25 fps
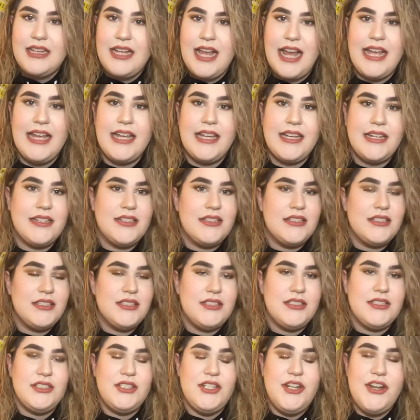Like,
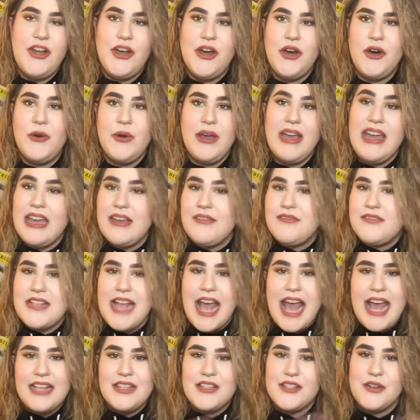no ifs,
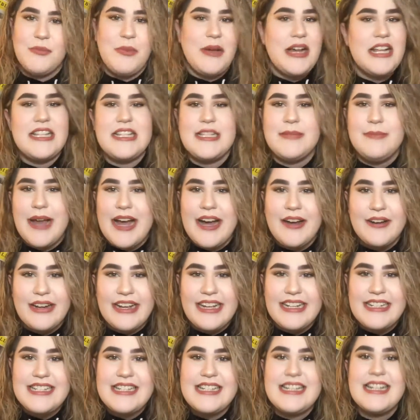ands, or buts about
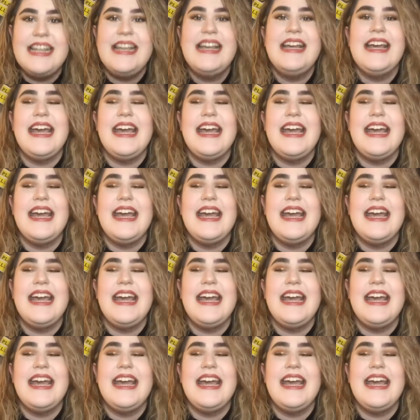it.